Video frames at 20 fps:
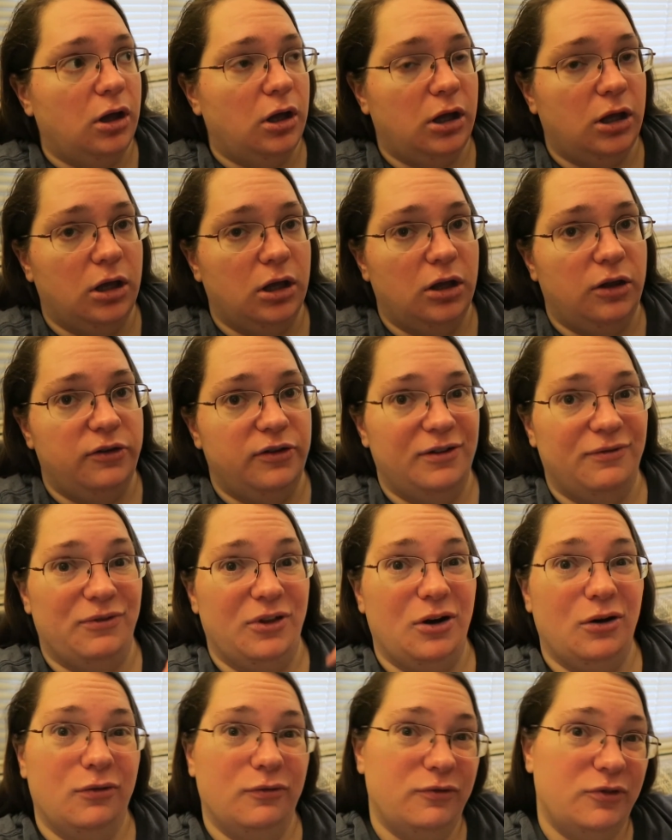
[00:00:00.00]
And if
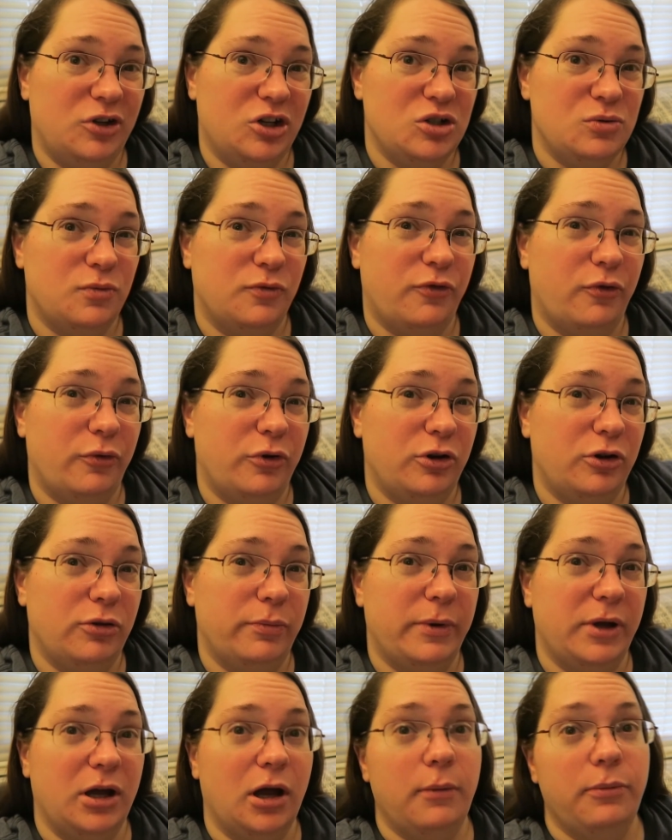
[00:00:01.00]
they don't finish before we do
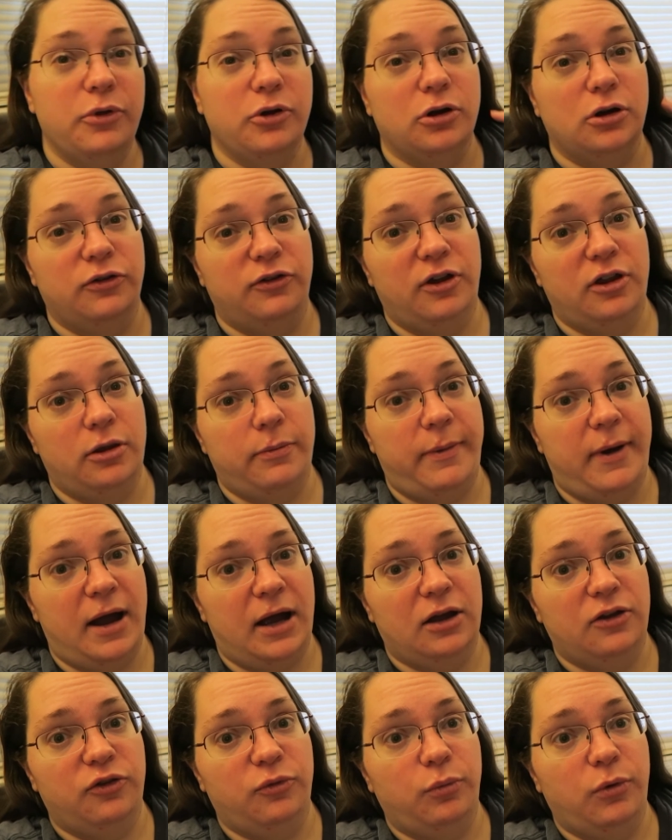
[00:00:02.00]
the pickup, they're gonna take the
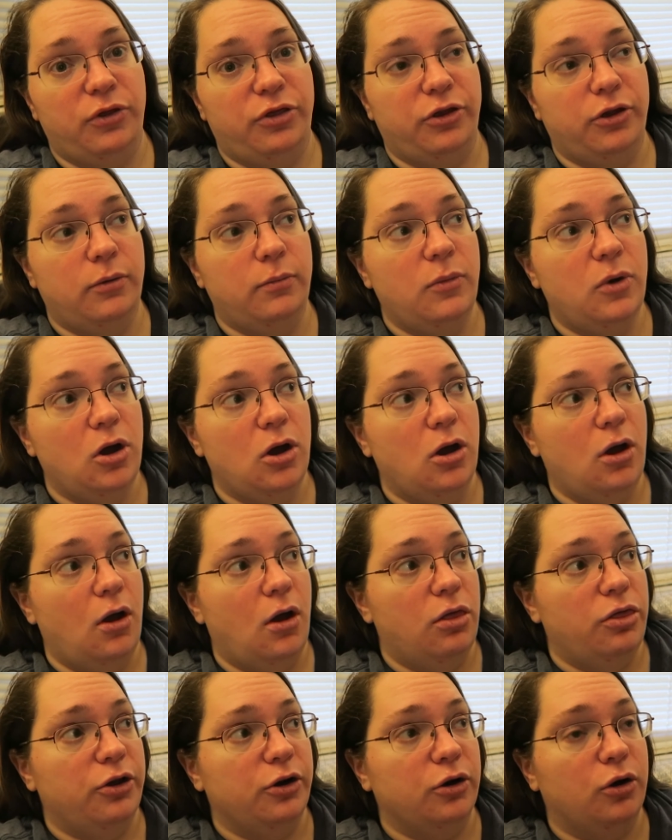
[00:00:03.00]
packets with them.
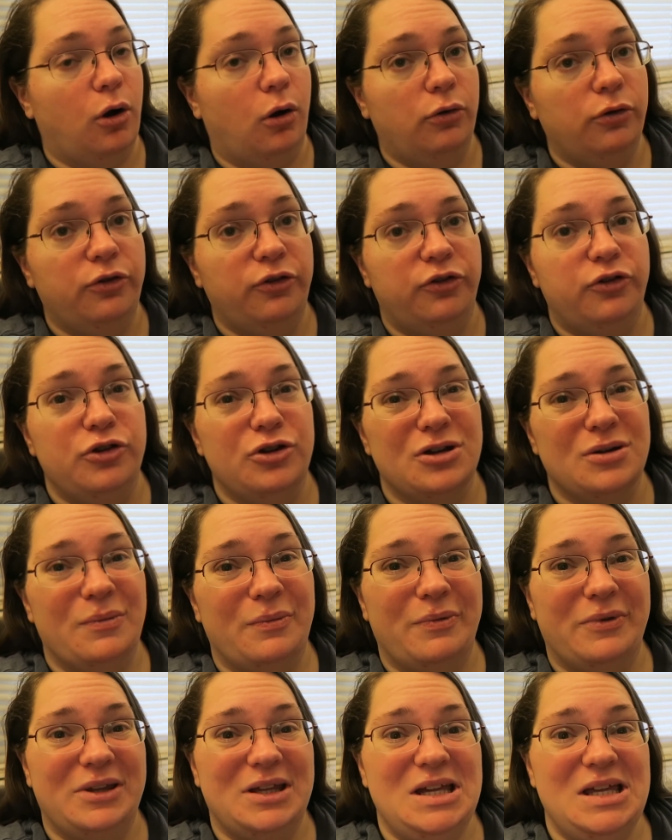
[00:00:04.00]
Their goal is to
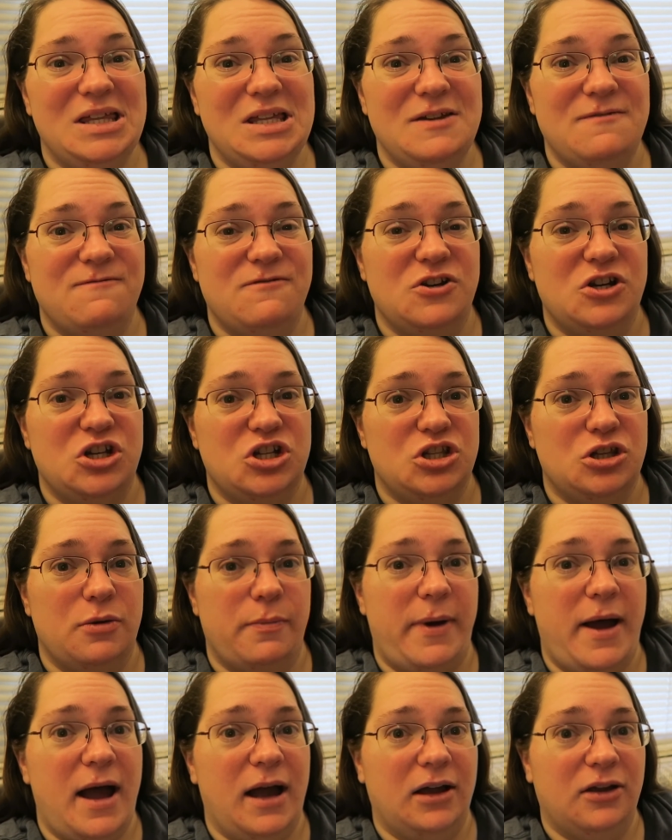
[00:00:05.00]
completely finish
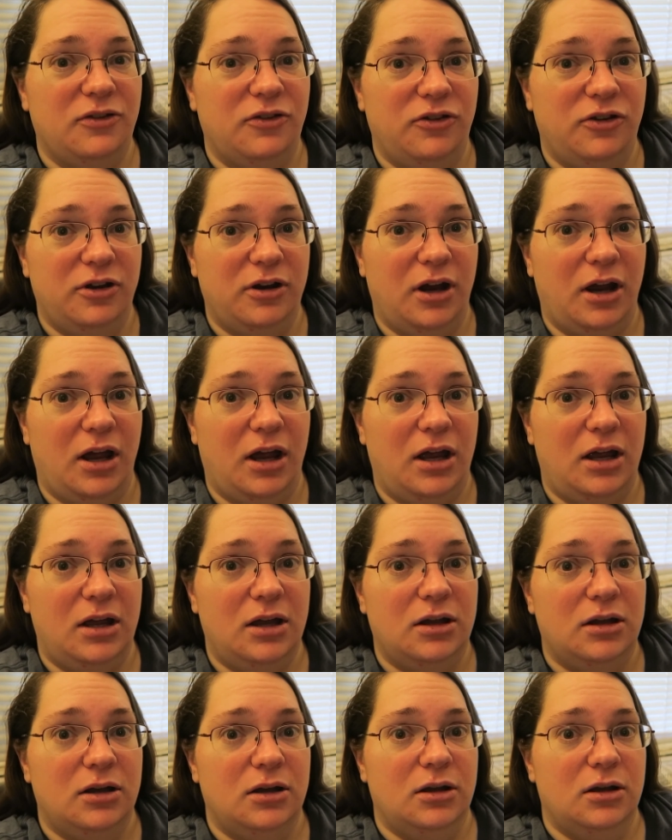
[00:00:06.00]
their packets
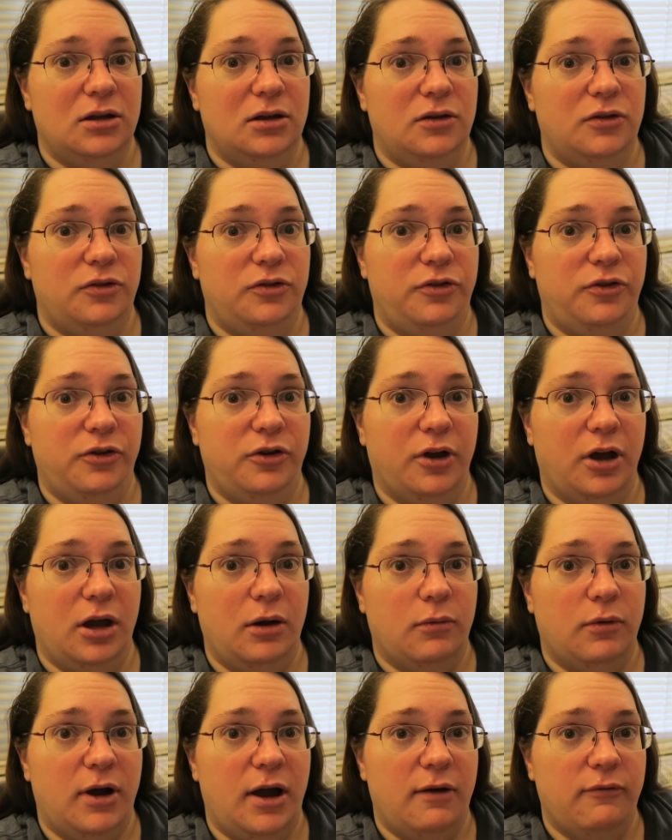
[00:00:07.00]
today.
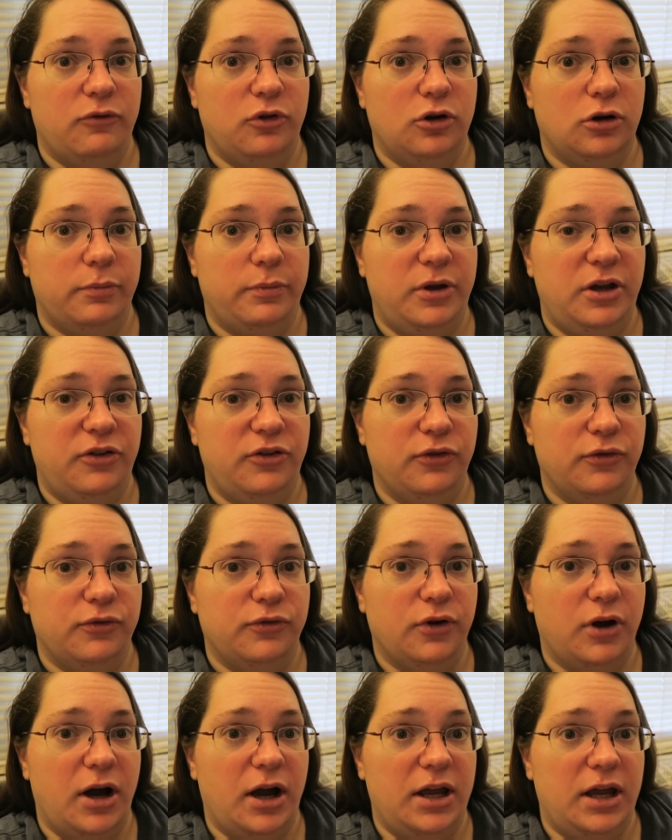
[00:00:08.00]
Tonight we're having our pizza
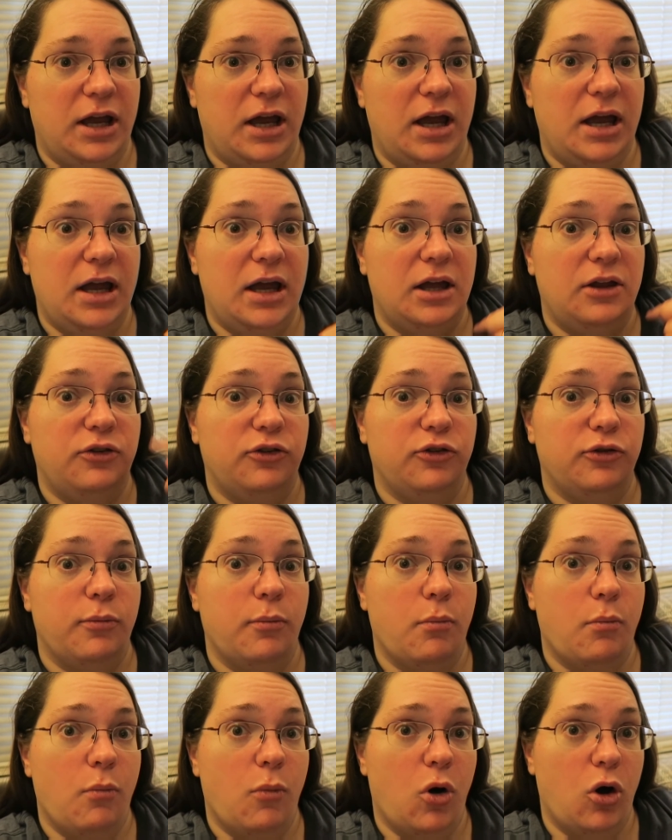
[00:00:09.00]
Friday, and
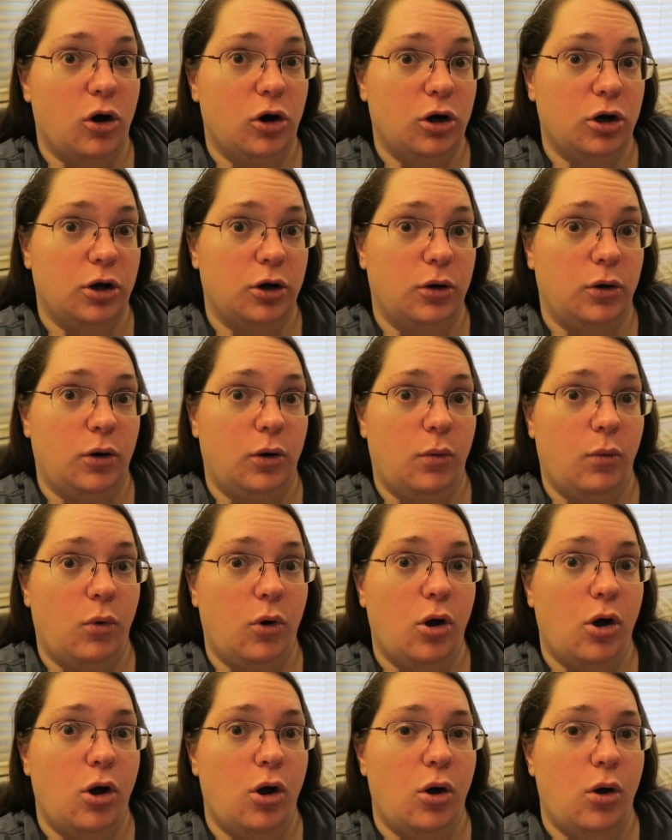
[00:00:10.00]
tomorrow
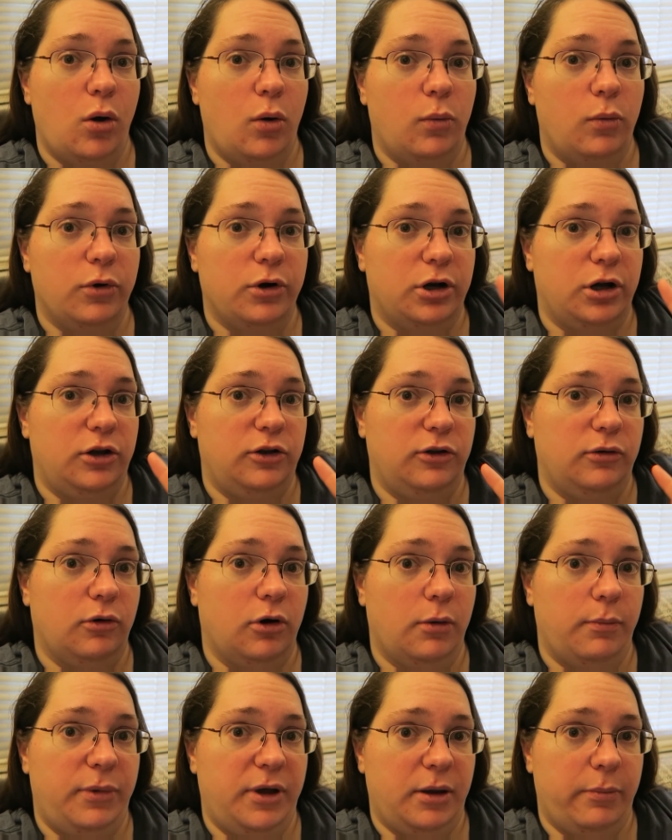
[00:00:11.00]
we're going to do
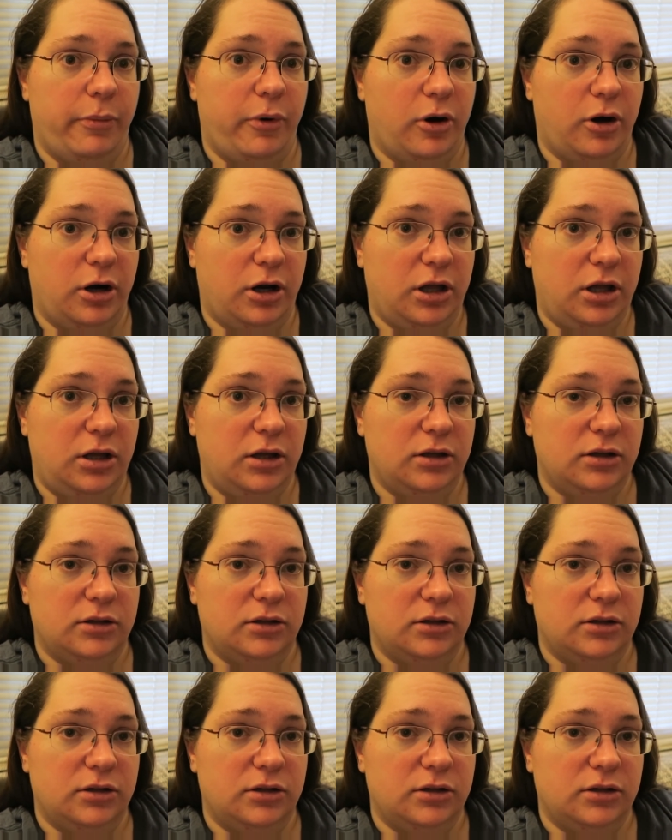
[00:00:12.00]
our big party.